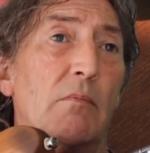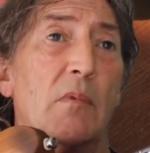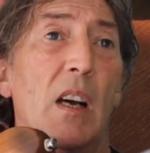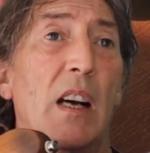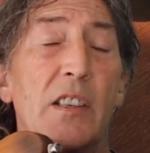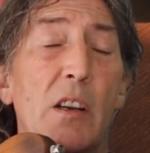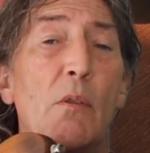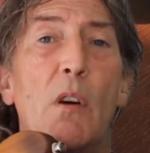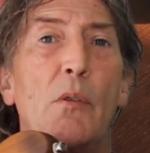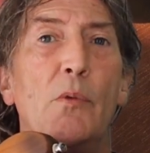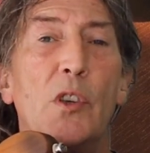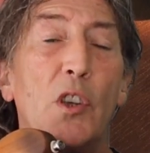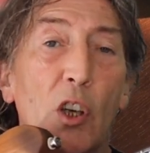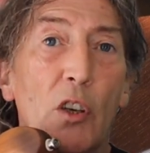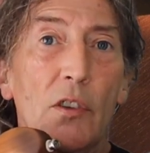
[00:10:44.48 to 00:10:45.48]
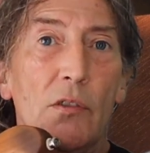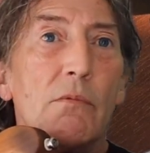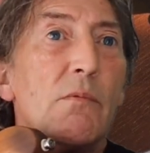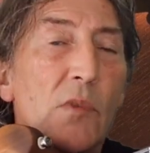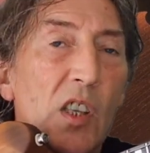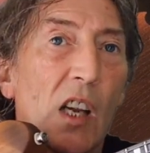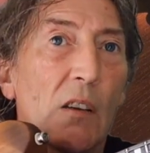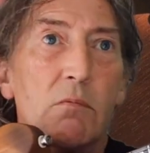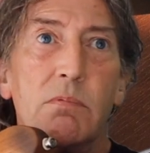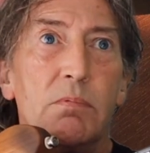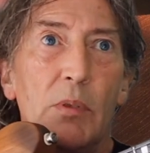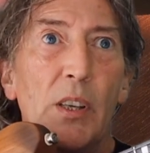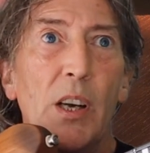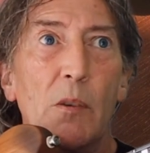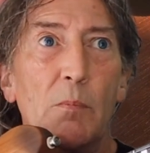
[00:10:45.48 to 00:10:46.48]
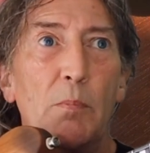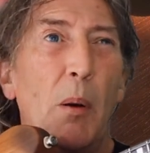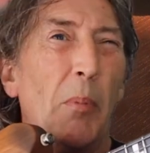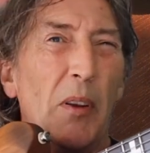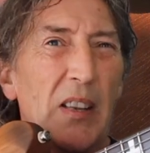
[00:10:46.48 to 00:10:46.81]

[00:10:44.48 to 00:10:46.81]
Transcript: I don't own a gun, so you know, probably